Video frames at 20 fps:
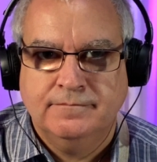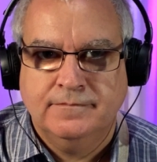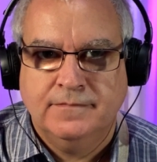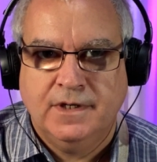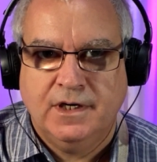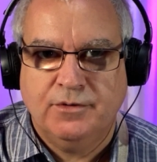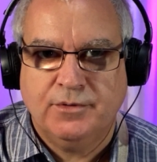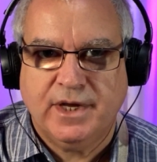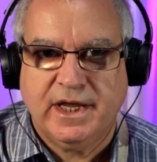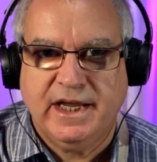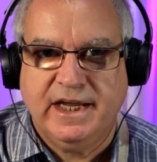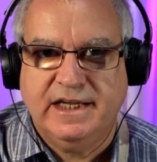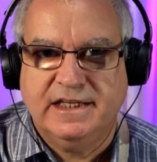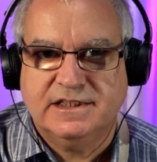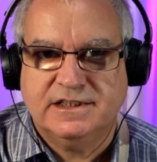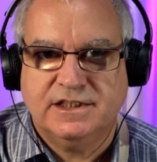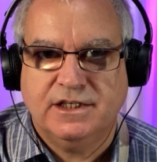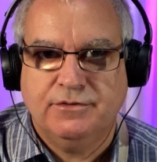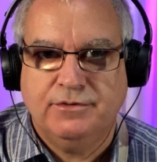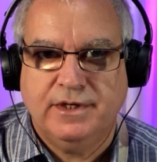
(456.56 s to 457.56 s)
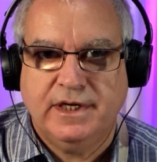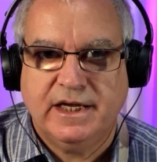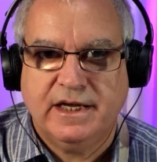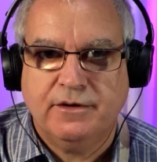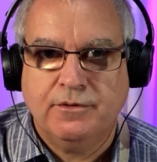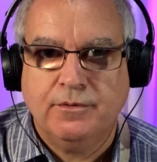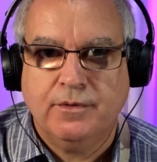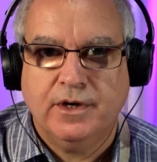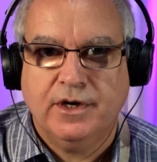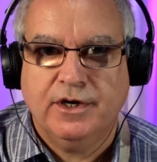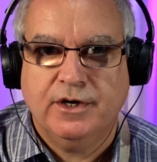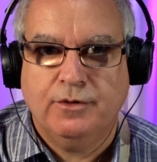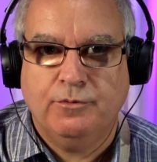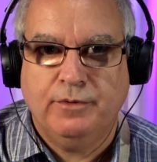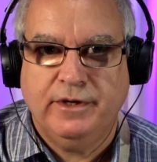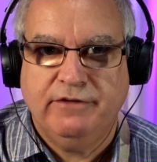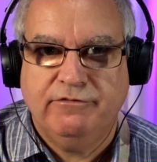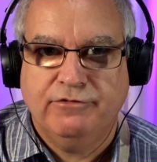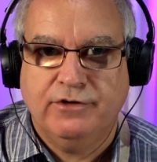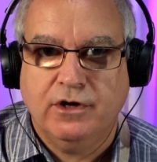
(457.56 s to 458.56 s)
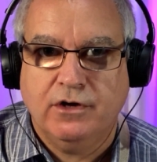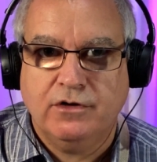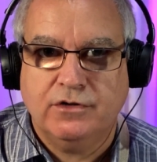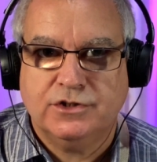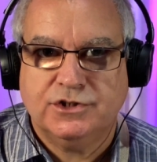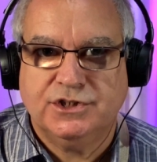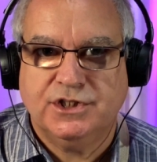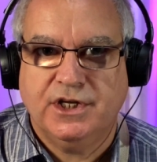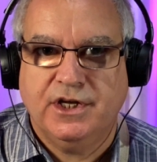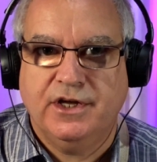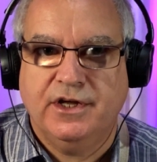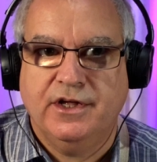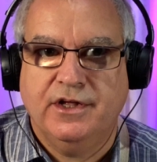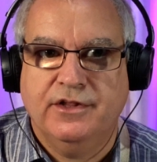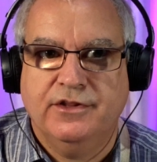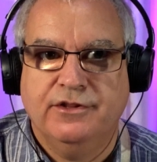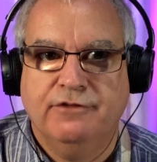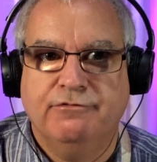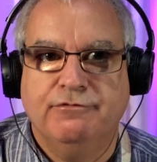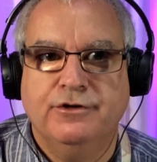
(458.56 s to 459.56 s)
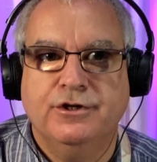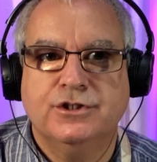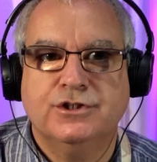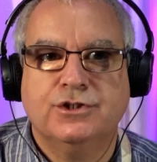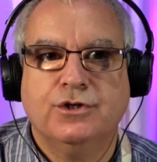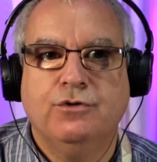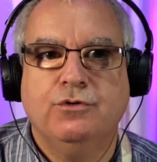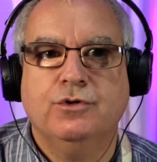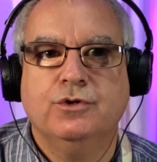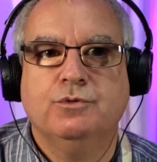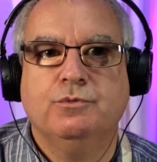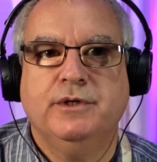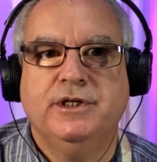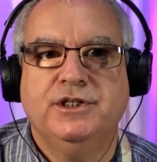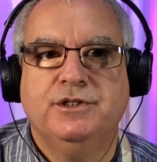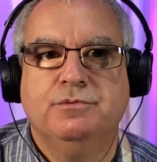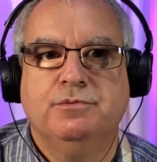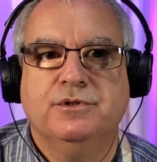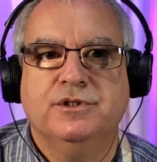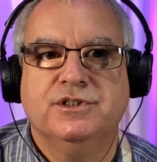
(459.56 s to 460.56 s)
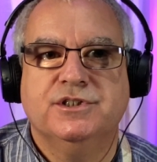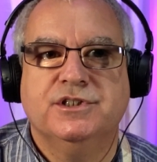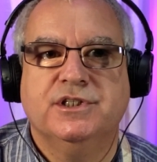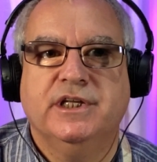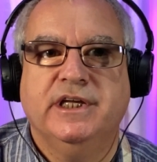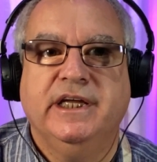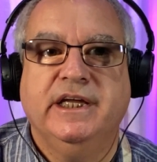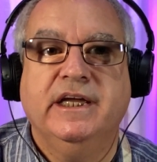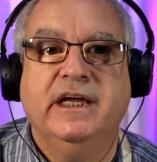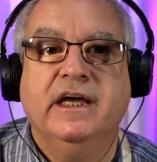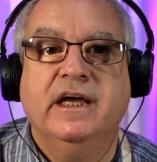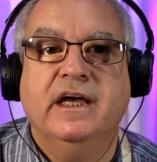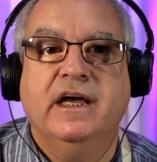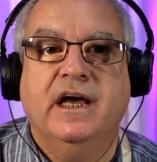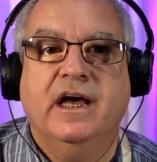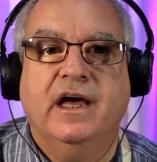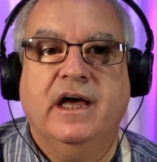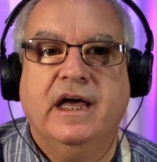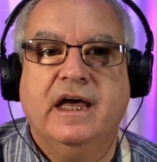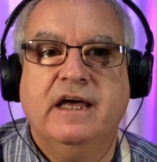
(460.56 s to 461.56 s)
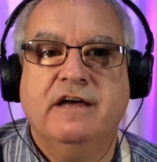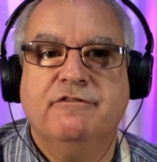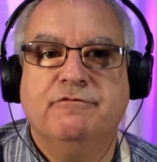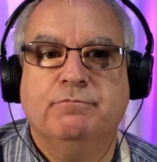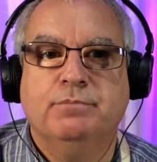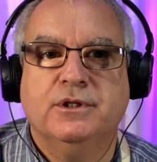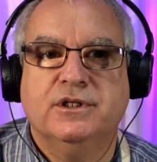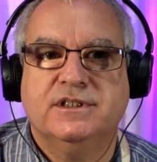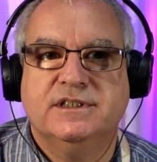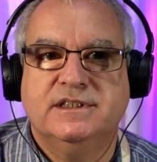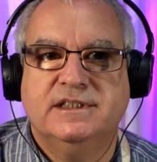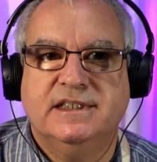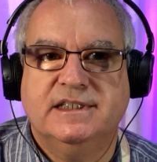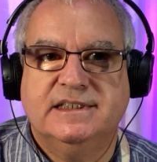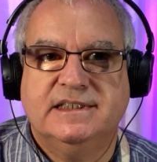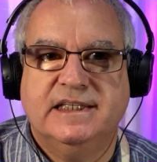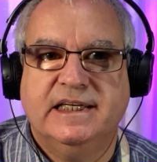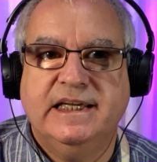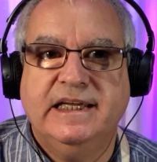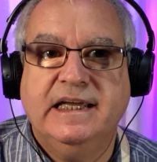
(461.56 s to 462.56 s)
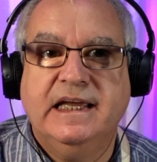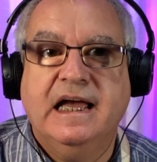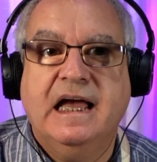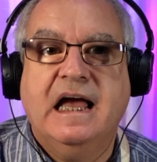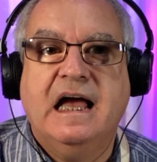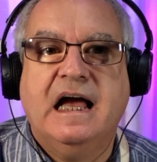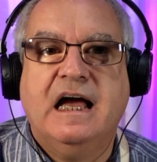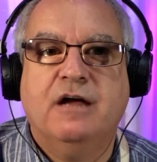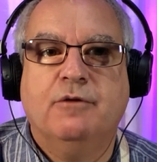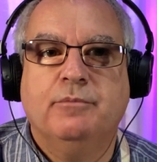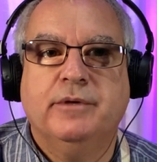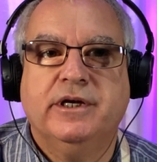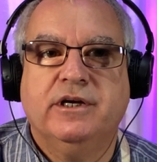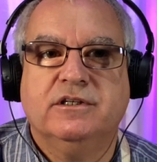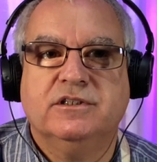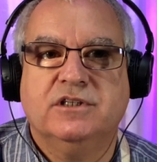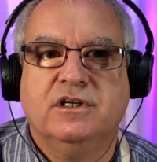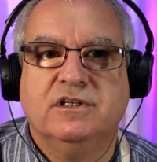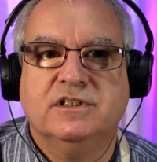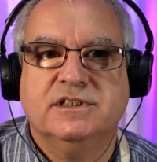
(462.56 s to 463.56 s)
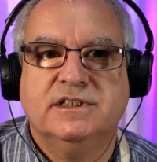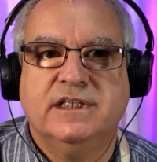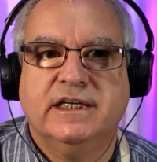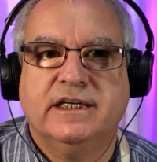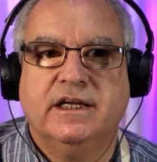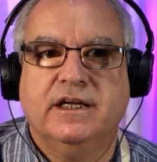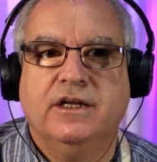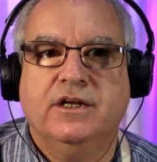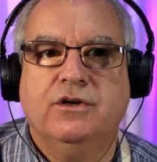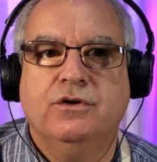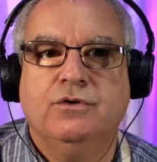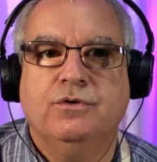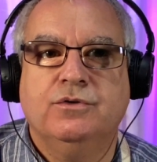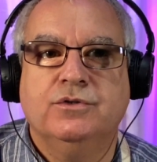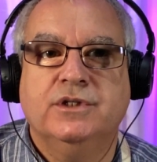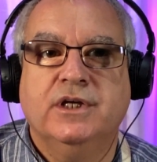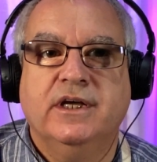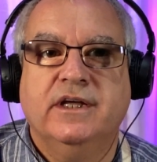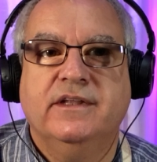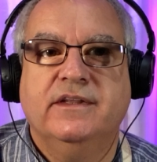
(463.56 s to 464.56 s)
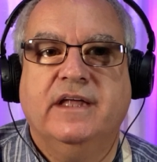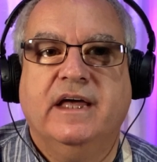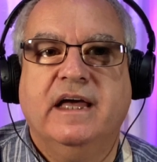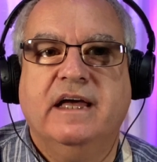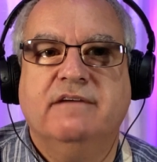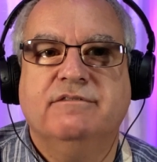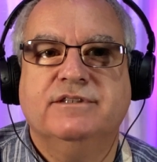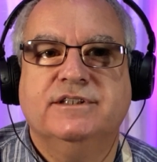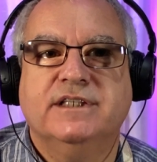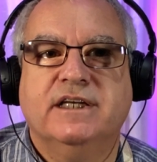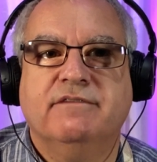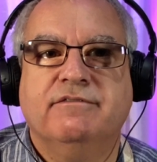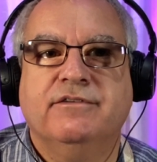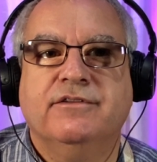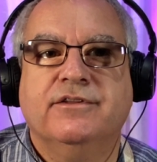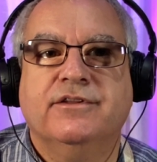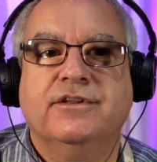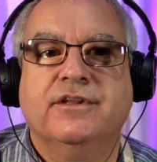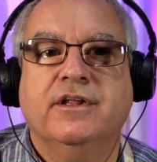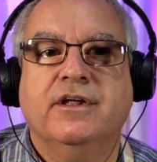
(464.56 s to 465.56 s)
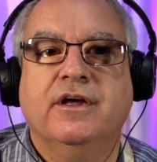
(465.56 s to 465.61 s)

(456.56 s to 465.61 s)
Okay, so now we've got the first chord, which was the F plus the C, and we got our second chord, the F7th,